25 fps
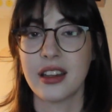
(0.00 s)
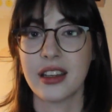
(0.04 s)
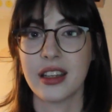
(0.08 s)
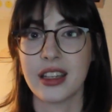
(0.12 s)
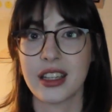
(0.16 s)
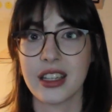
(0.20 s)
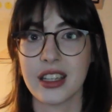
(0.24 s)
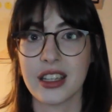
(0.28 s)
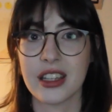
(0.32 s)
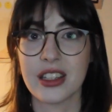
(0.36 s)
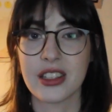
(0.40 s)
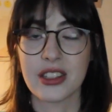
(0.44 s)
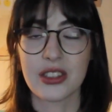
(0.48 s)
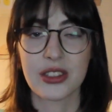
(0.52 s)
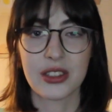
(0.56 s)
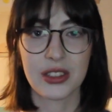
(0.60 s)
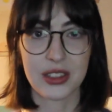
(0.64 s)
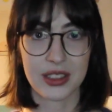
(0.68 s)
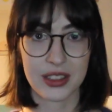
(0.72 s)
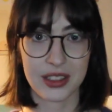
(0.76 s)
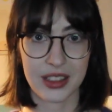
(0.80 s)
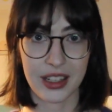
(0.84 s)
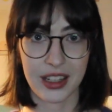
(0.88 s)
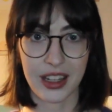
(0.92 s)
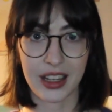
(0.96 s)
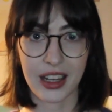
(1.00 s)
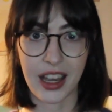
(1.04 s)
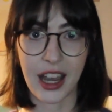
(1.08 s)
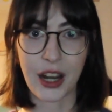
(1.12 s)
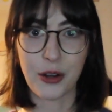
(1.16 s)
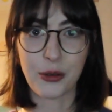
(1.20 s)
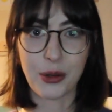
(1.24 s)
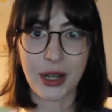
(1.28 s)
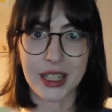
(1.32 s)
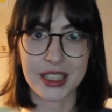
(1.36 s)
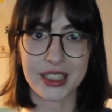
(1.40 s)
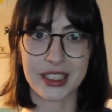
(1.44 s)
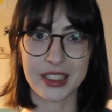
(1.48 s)
is uh, I
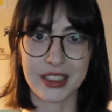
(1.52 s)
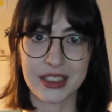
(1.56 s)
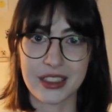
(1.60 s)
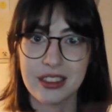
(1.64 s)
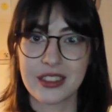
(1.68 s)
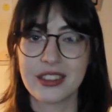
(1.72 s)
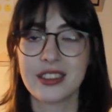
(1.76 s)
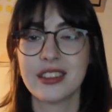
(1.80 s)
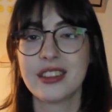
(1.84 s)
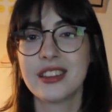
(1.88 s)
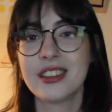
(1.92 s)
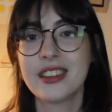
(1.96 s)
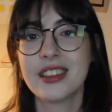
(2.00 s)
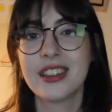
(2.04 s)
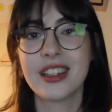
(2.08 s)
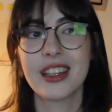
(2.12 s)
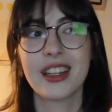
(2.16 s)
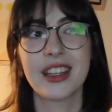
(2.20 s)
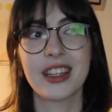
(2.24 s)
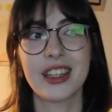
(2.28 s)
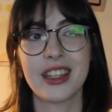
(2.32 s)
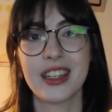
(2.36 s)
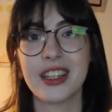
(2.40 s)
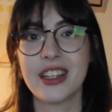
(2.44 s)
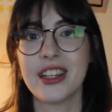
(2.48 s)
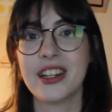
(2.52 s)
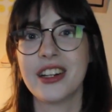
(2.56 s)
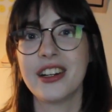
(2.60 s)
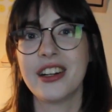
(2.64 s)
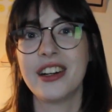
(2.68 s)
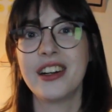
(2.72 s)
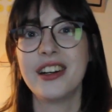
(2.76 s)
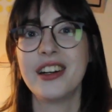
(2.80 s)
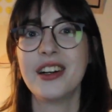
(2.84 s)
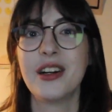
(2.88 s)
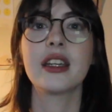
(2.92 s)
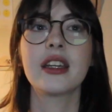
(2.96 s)
write it here.